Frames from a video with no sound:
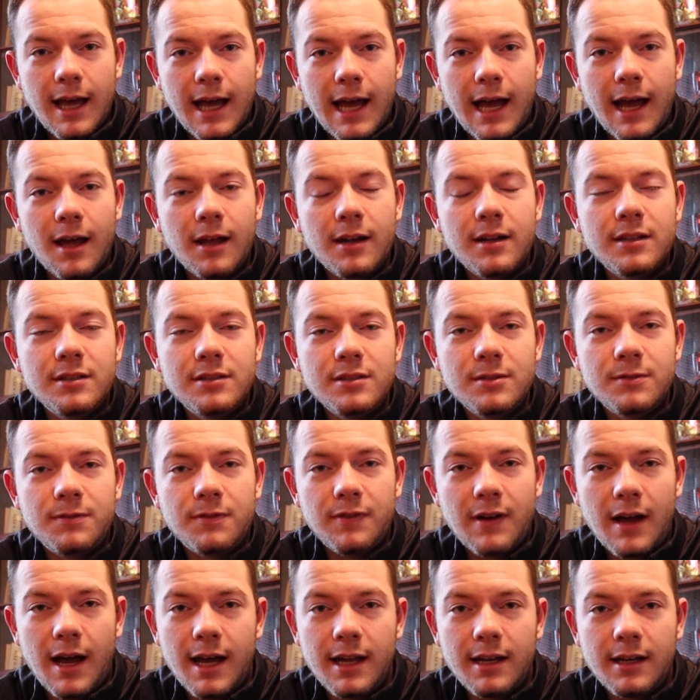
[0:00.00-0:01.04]
"How did you
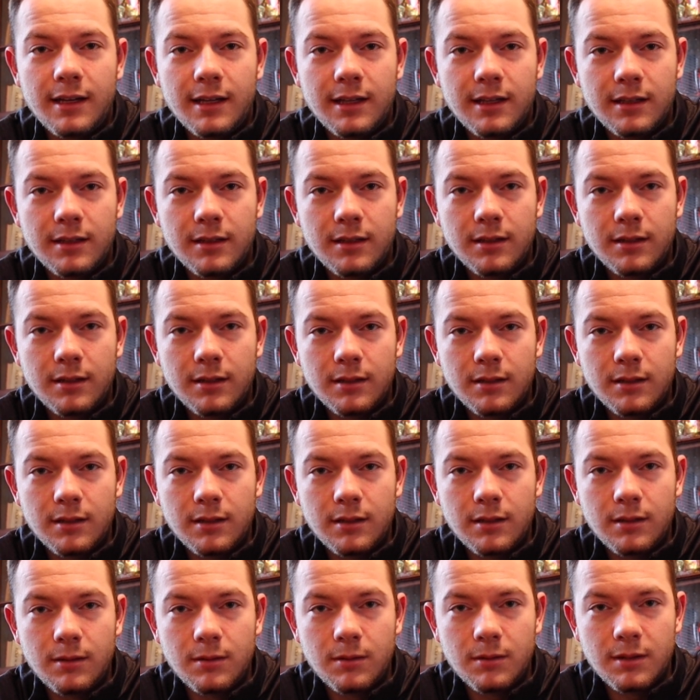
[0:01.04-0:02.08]
find it
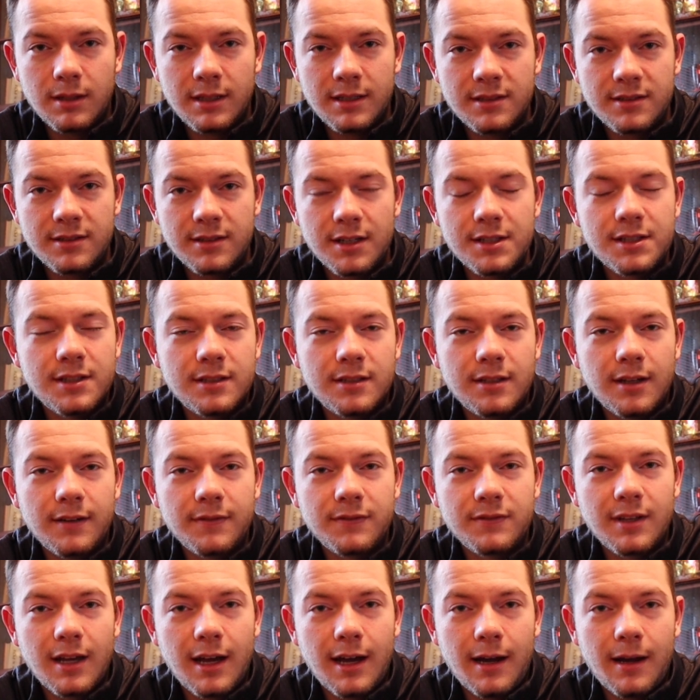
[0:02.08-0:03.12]
in such a
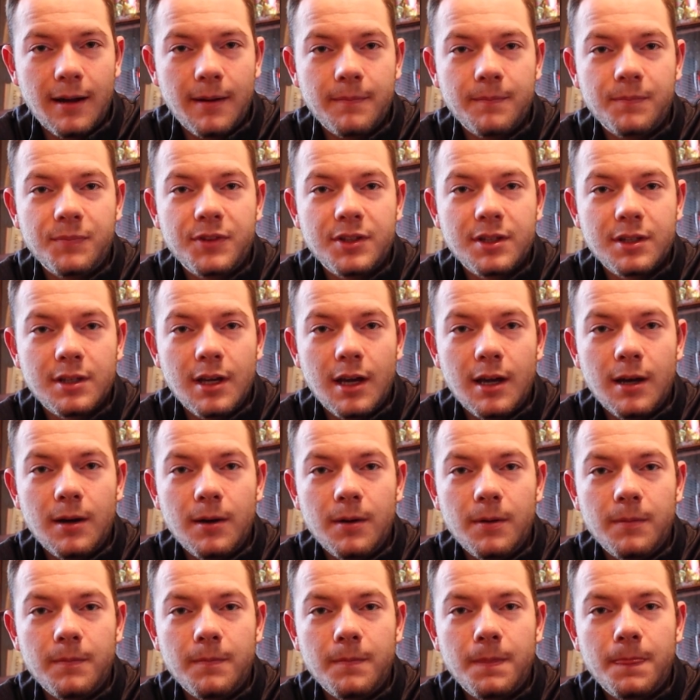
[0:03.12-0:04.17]
tough time to
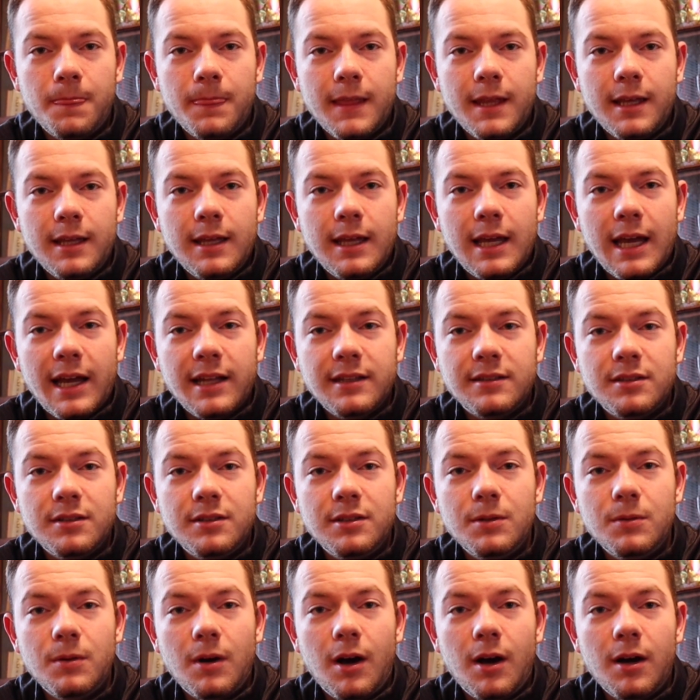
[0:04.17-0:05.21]
go and to
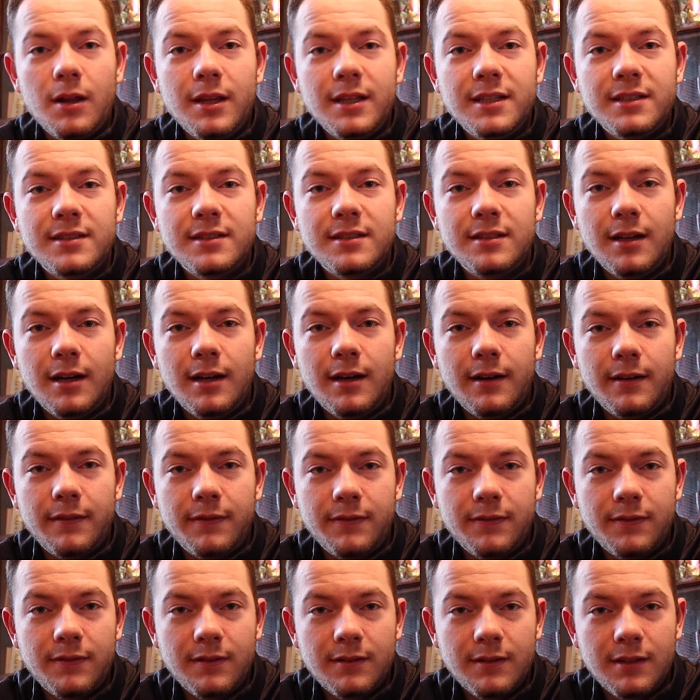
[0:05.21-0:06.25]
do all this
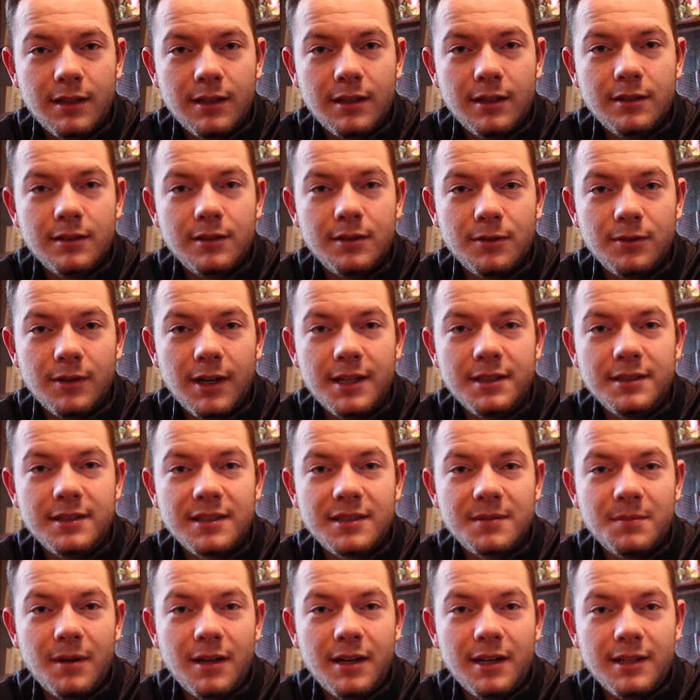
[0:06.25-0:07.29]
stuff to raise
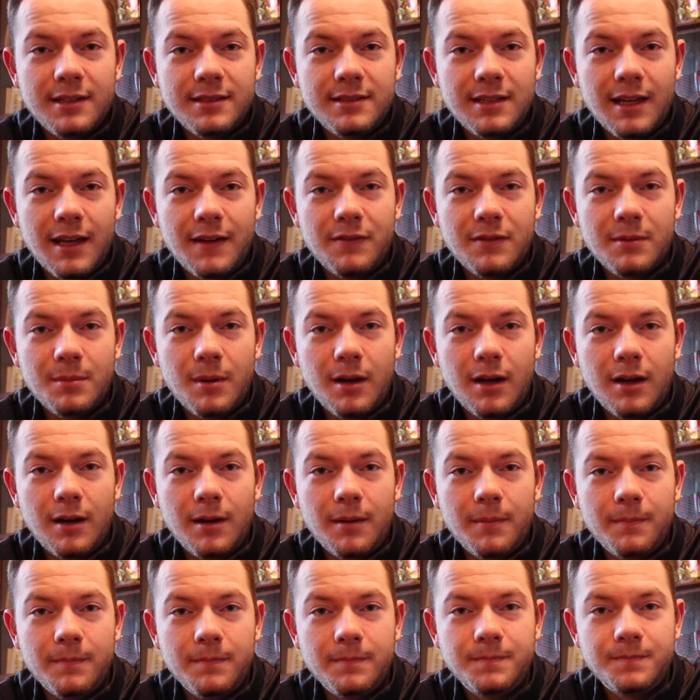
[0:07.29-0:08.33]
this money to save your
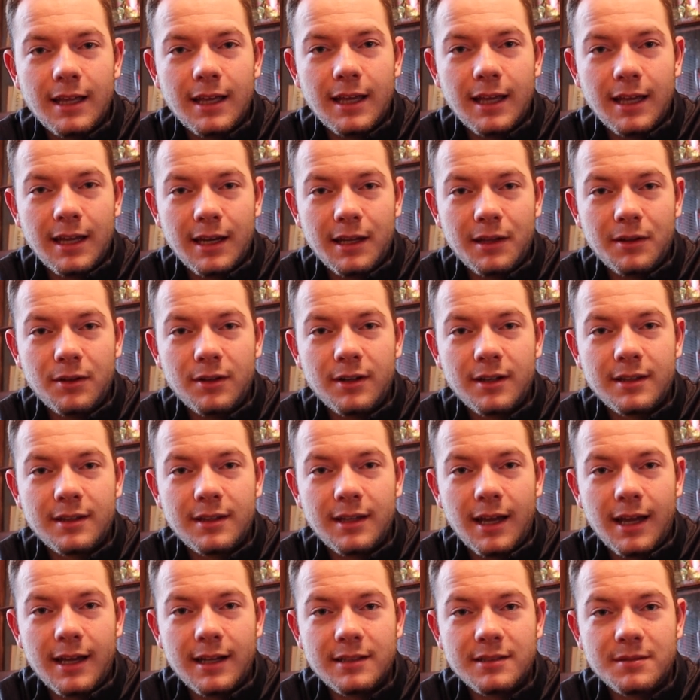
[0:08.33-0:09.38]
mom?" And he
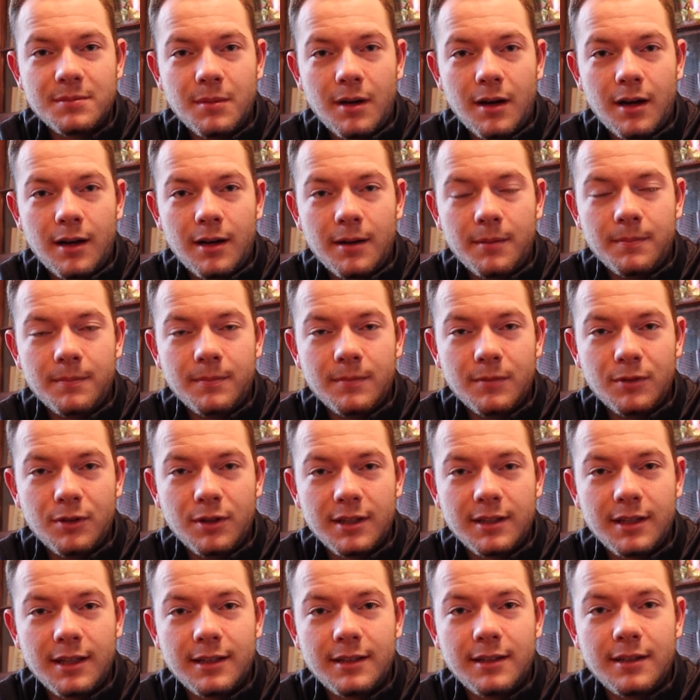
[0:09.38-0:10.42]
looked at his mom,
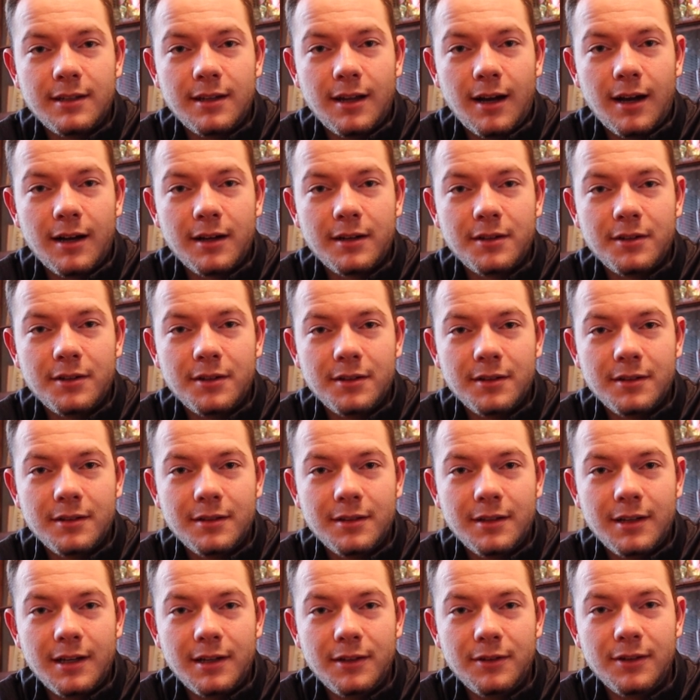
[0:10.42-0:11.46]
looked at the doctor,
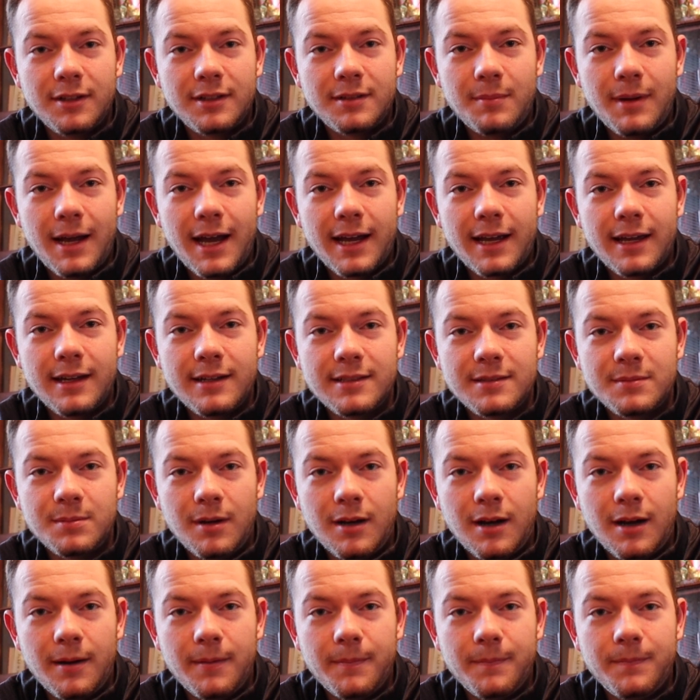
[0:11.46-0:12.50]
and looked back at his
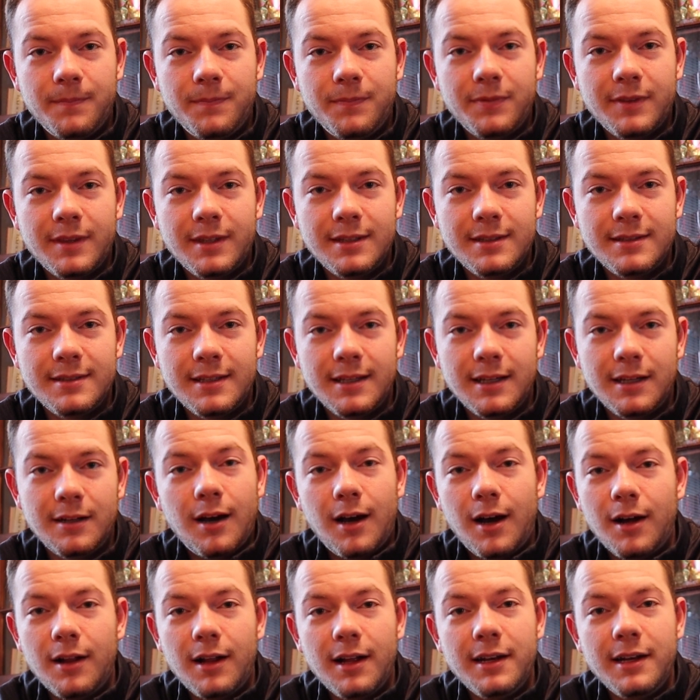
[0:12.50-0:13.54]
mom and said,
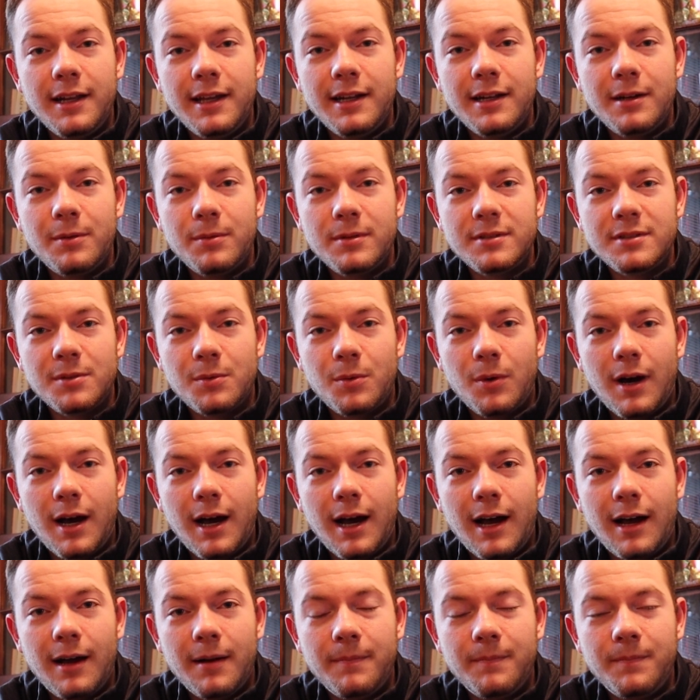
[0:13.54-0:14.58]
"All I needed was a
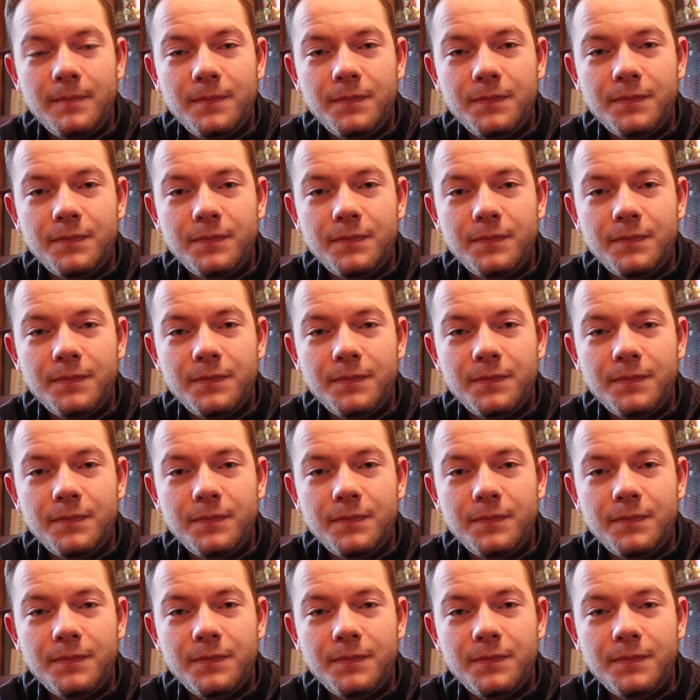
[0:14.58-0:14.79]
why."